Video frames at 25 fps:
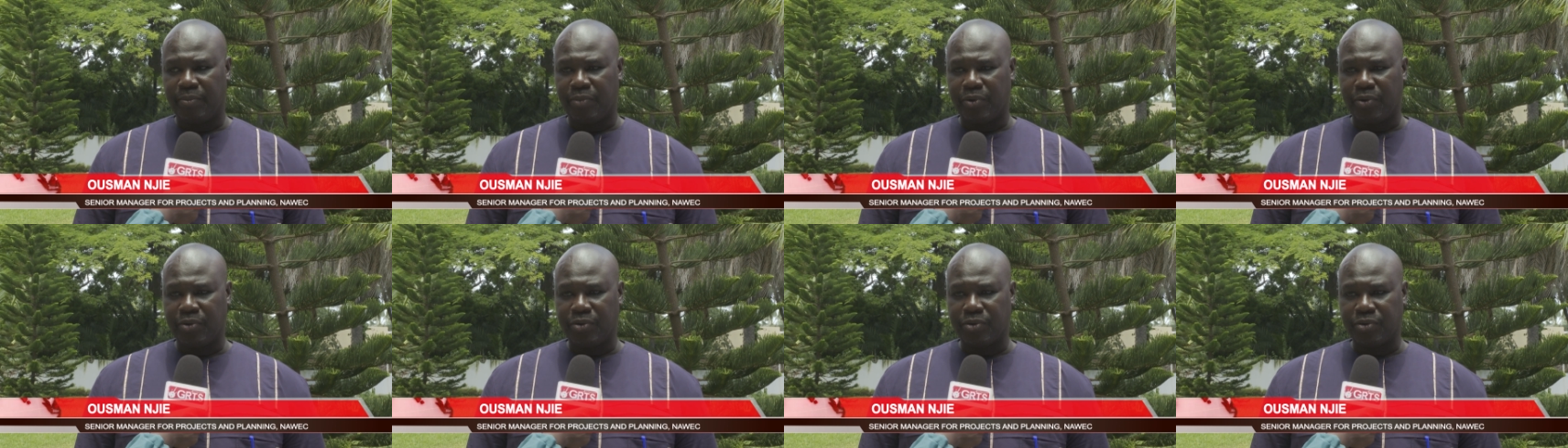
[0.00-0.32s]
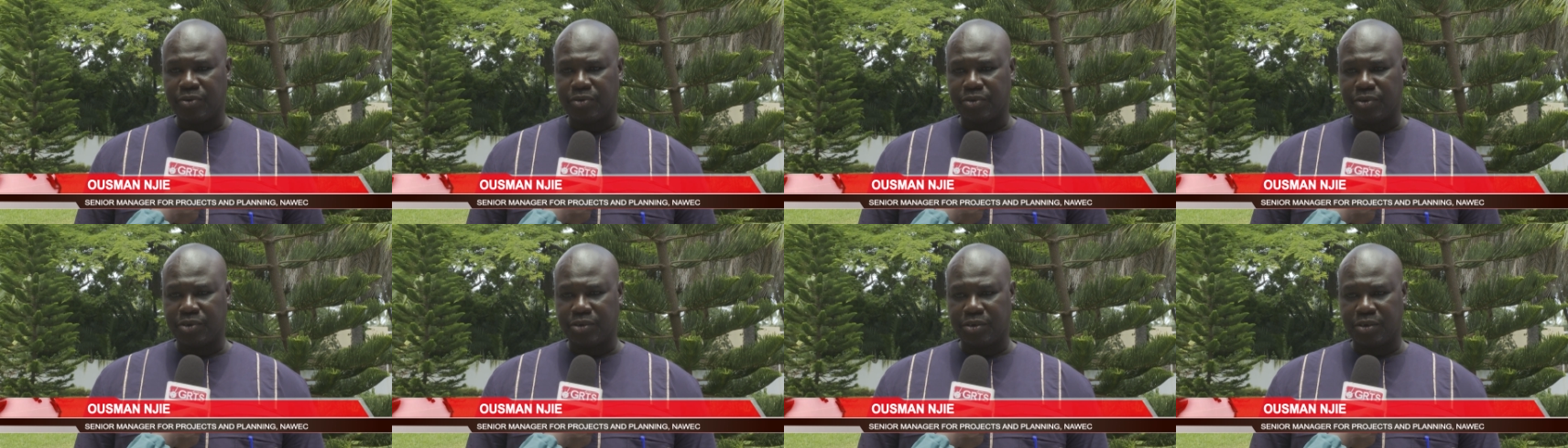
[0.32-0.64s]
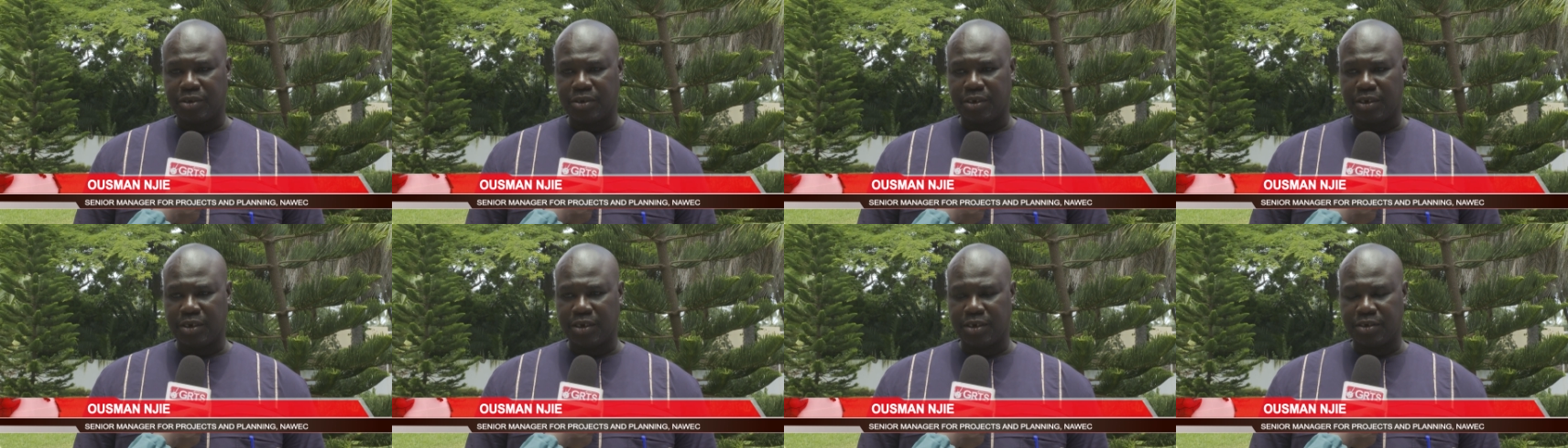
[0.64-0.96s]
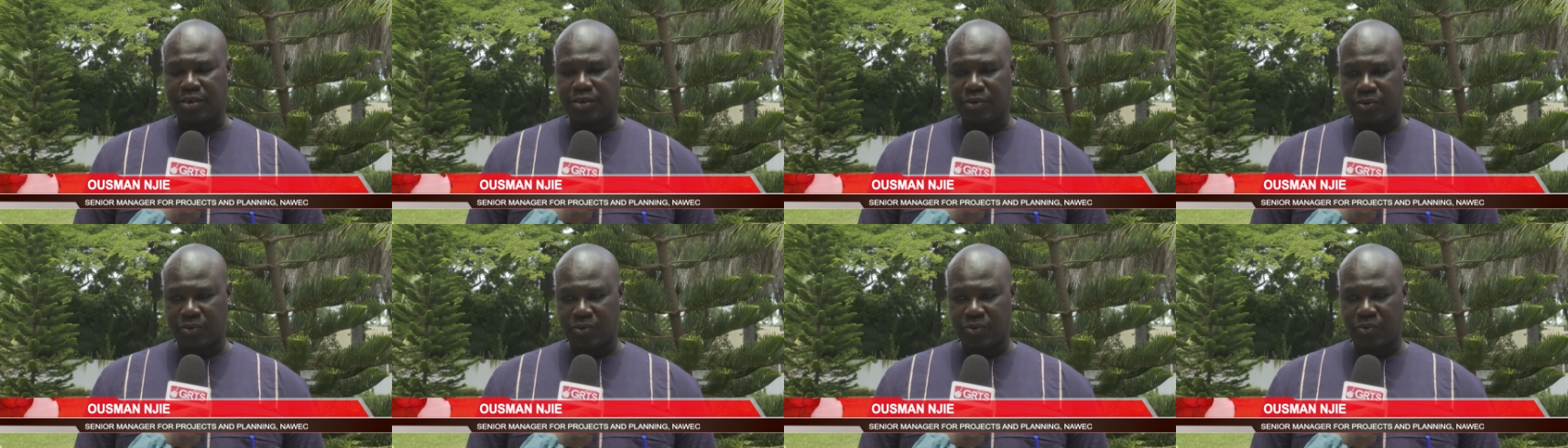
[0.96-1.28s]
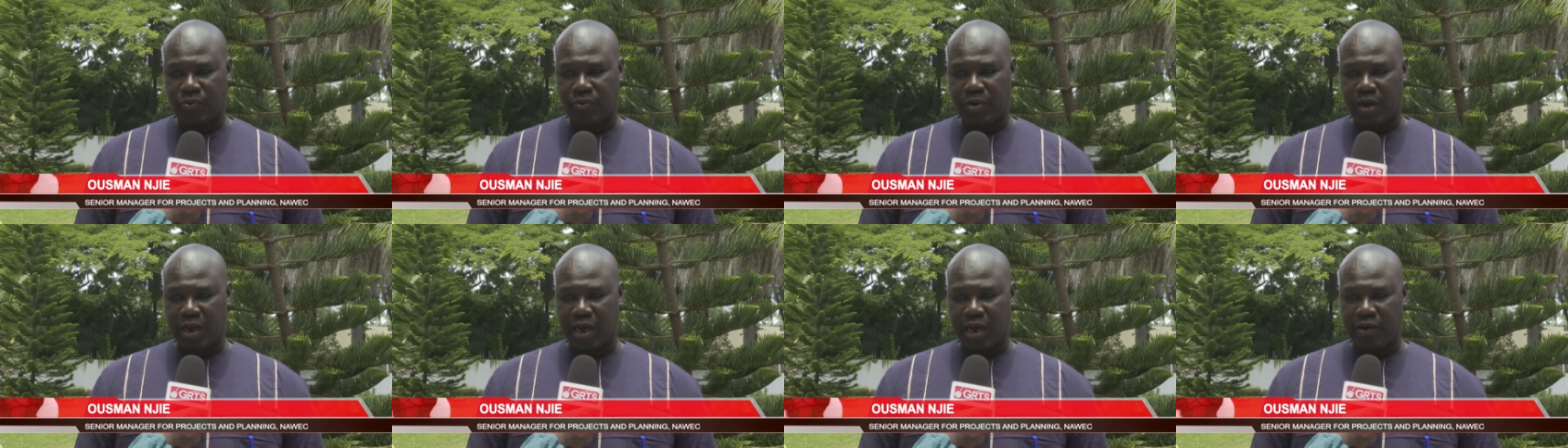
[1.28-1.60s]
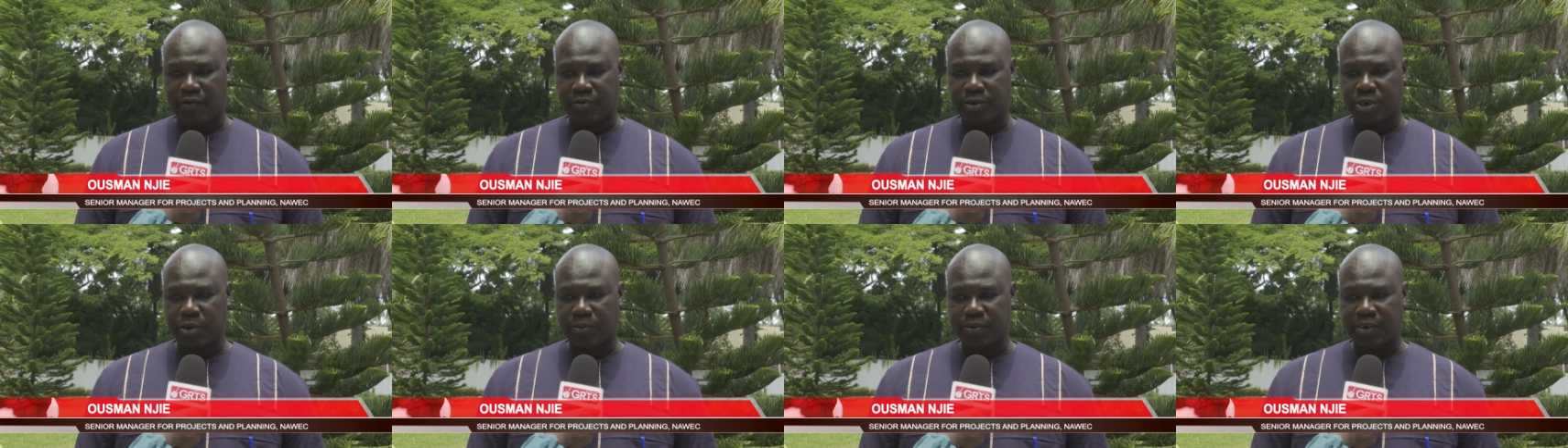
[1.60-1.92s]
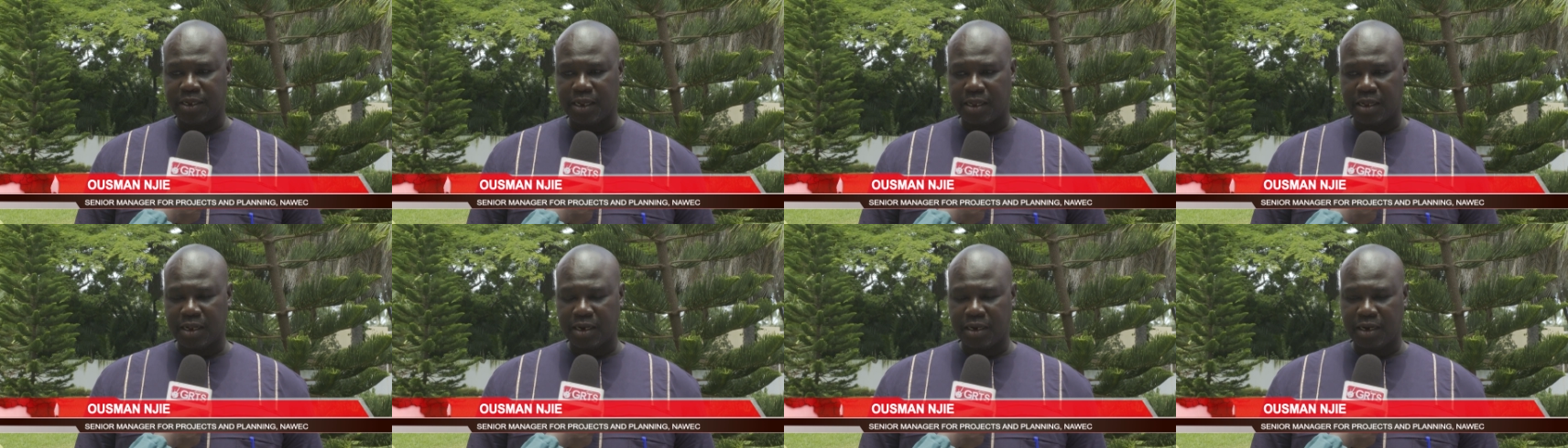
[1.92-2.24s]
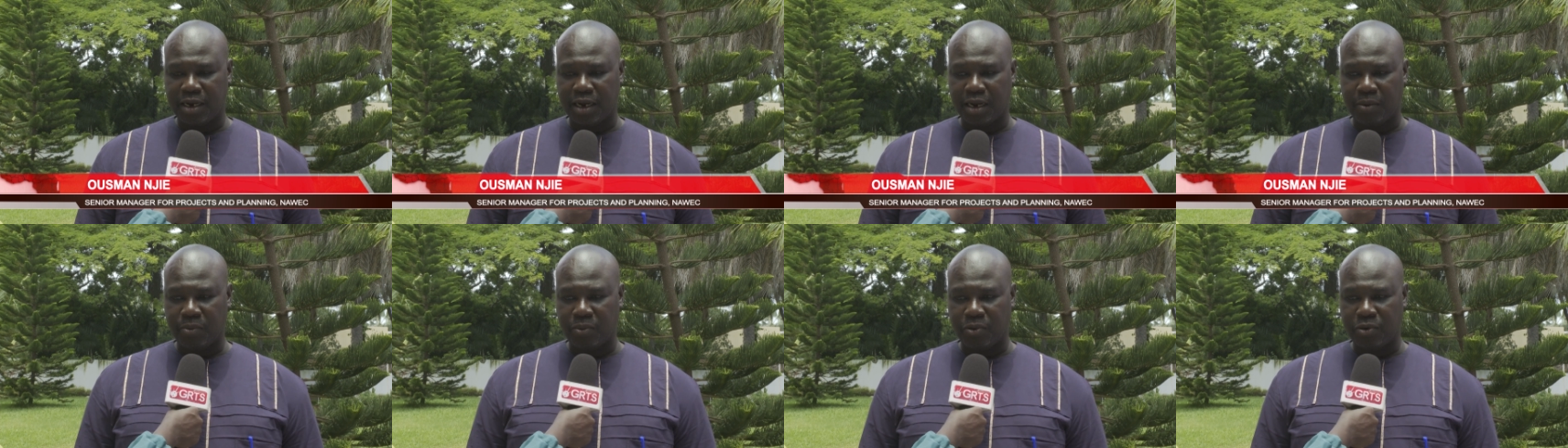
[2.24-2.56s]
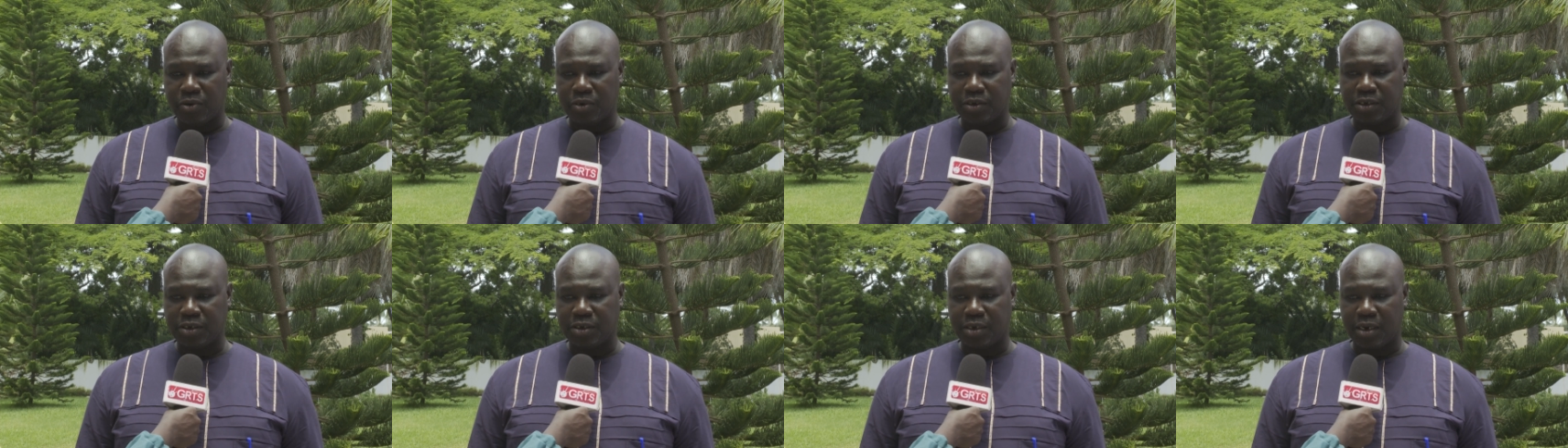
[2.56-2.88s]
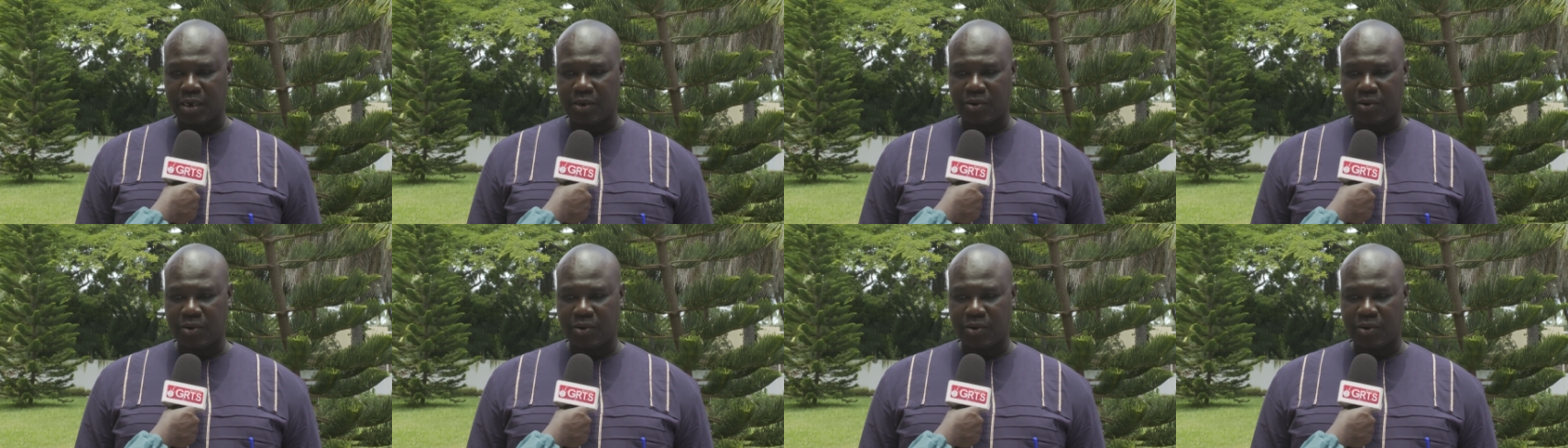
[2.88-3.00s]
because it's true we have substandard cables